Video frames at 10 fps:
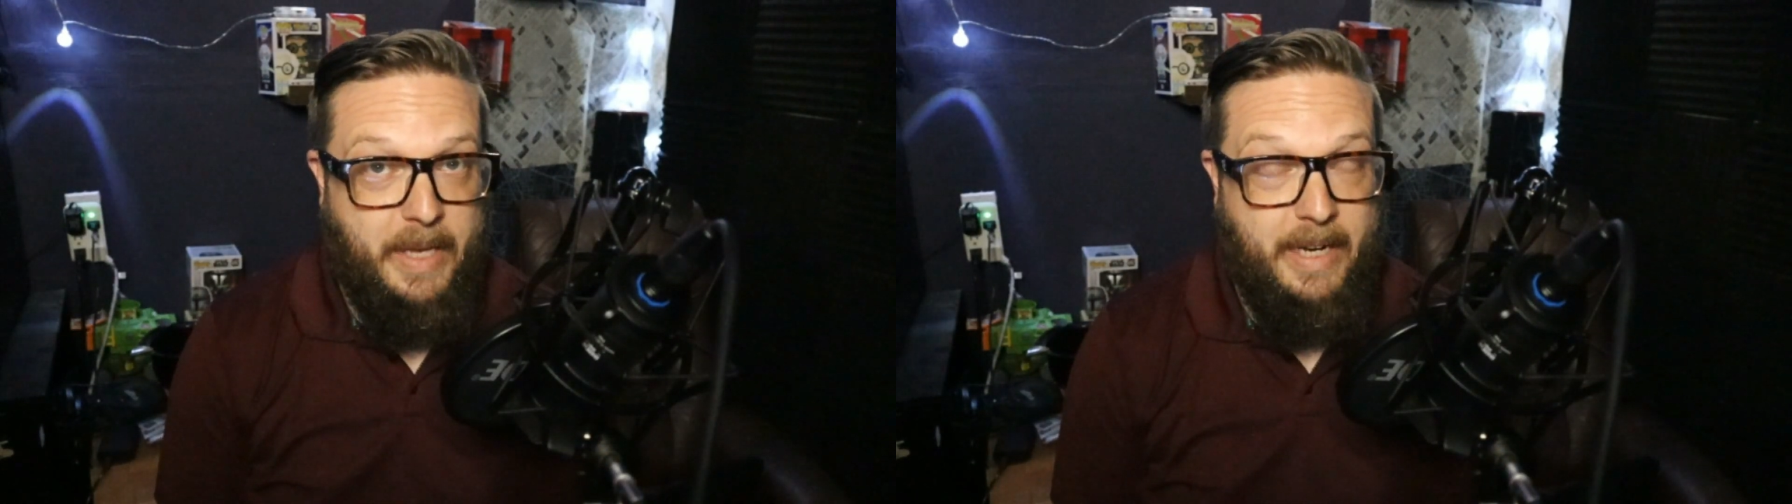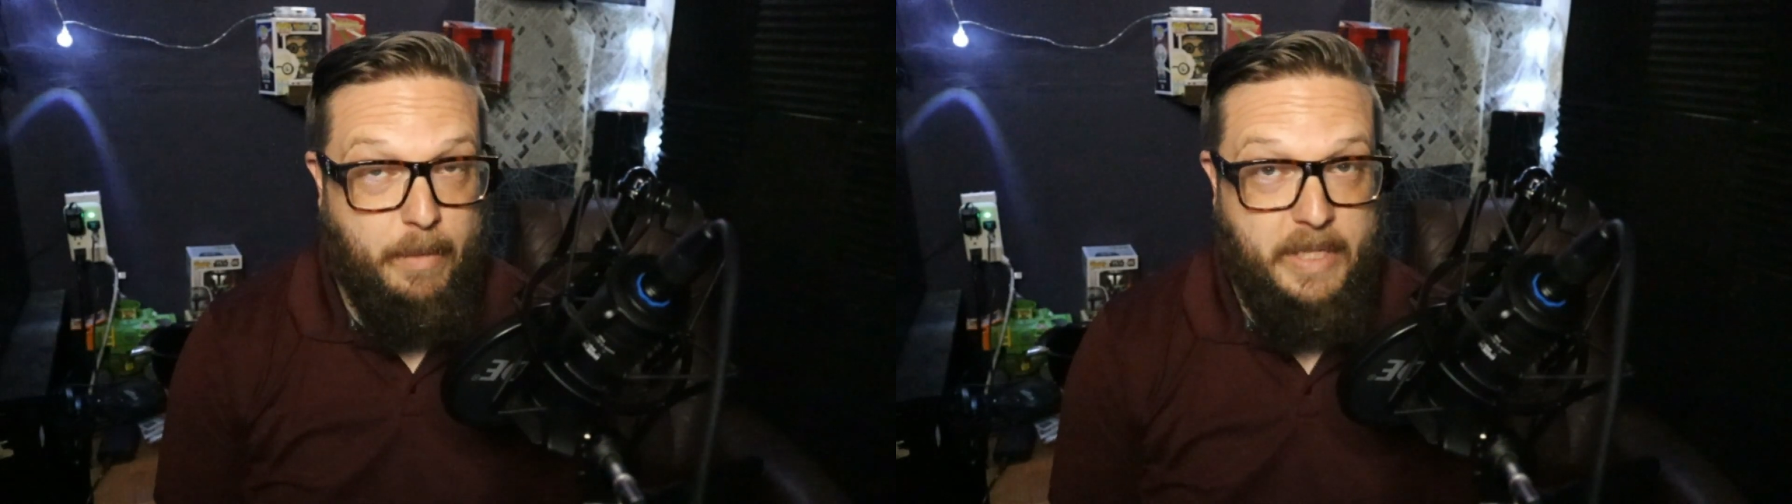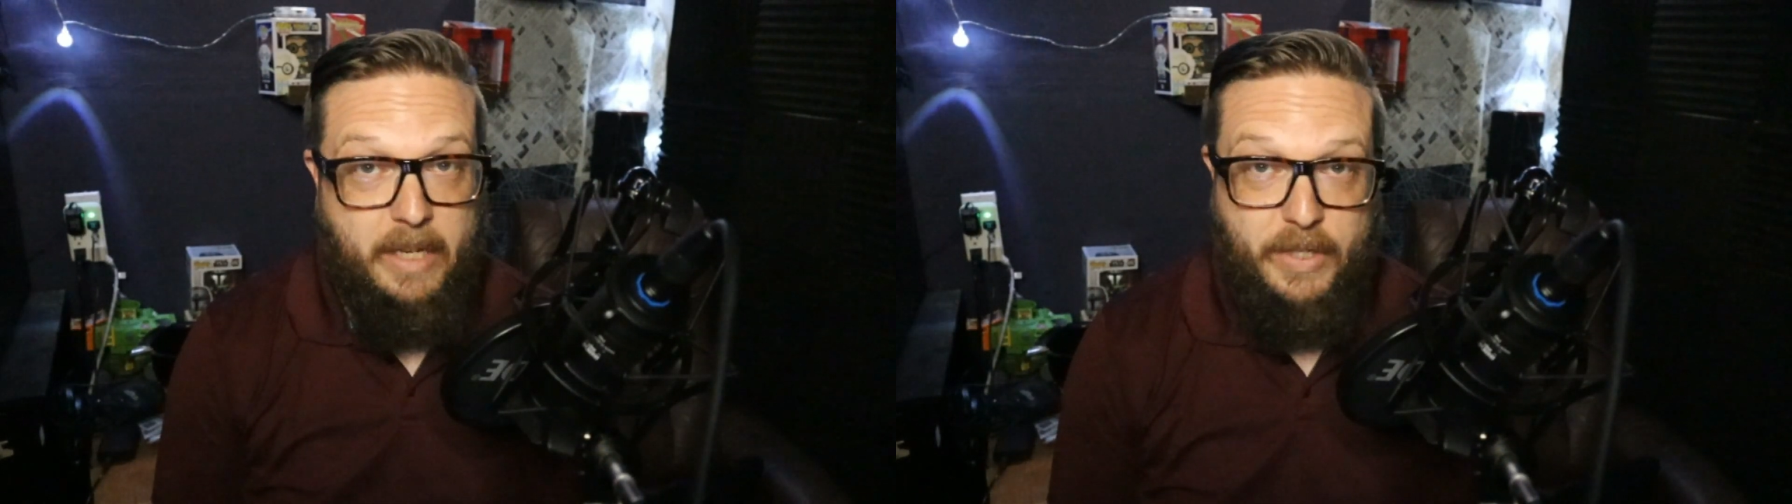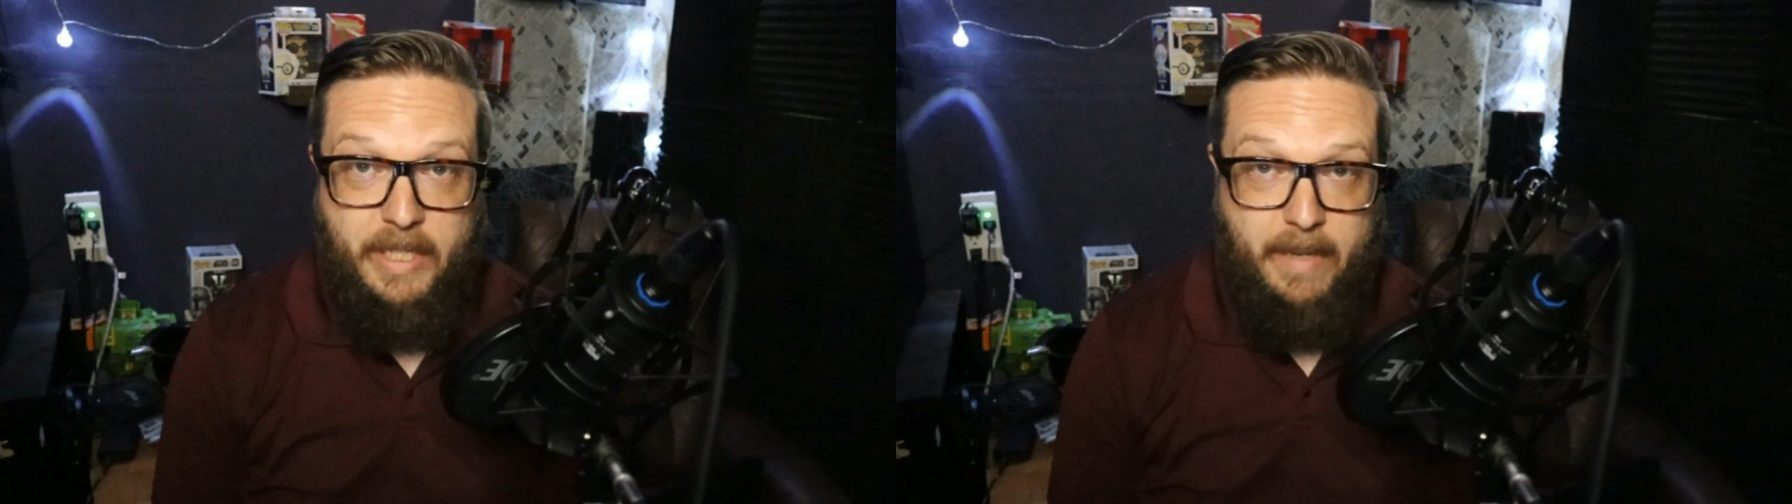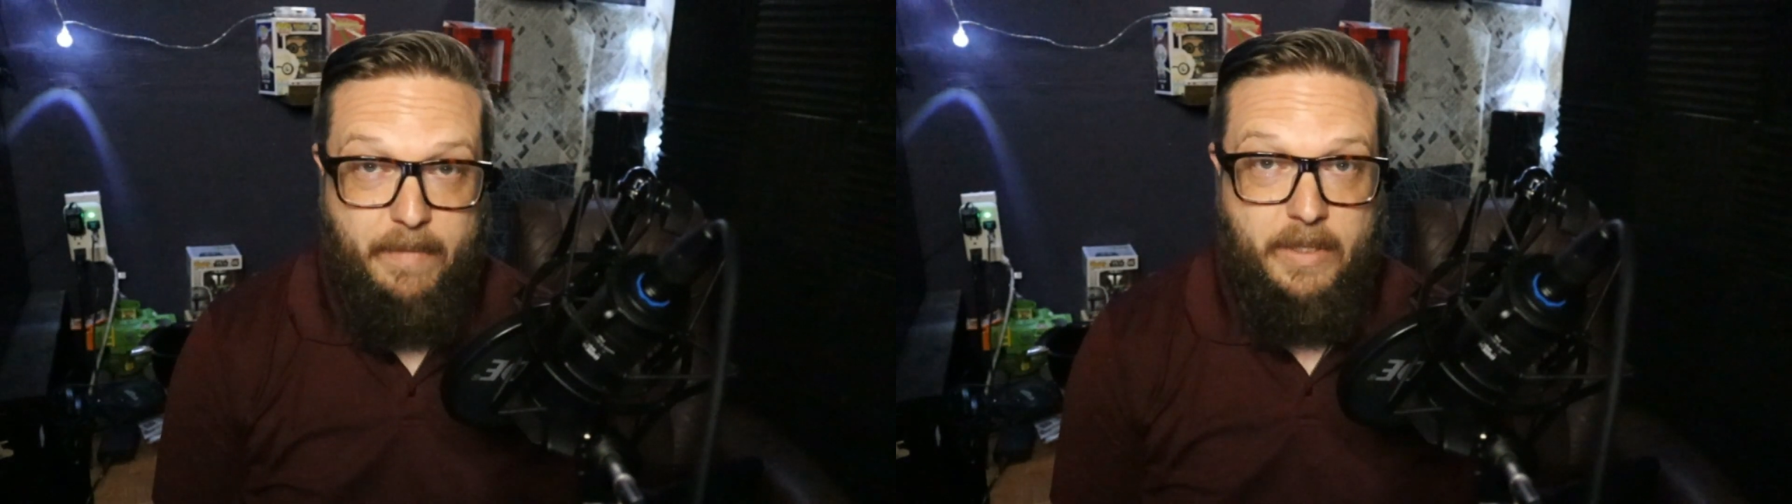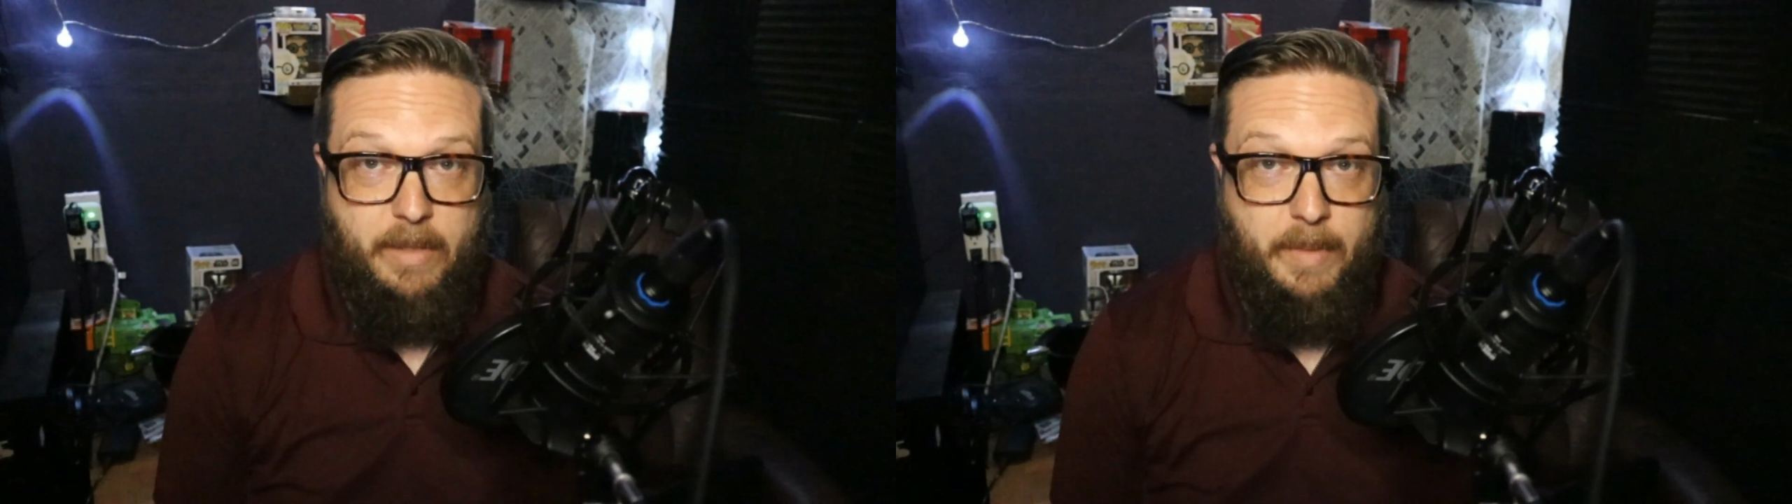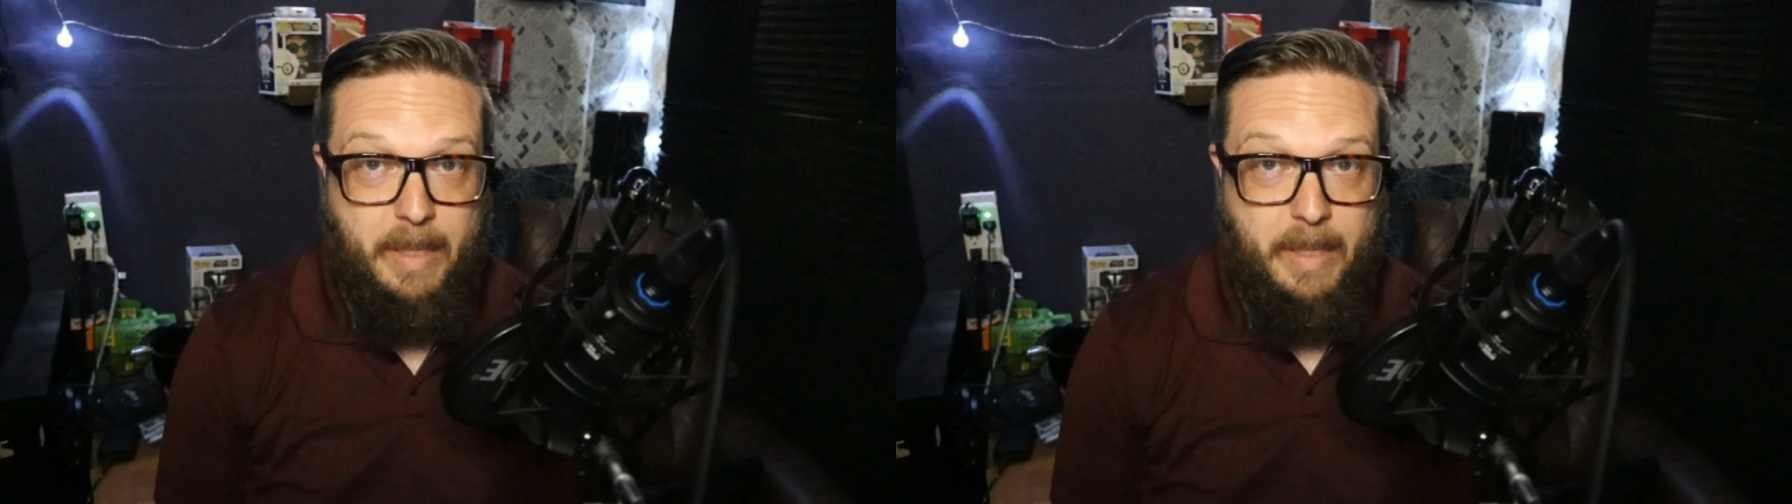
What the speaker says: and it was actually given to me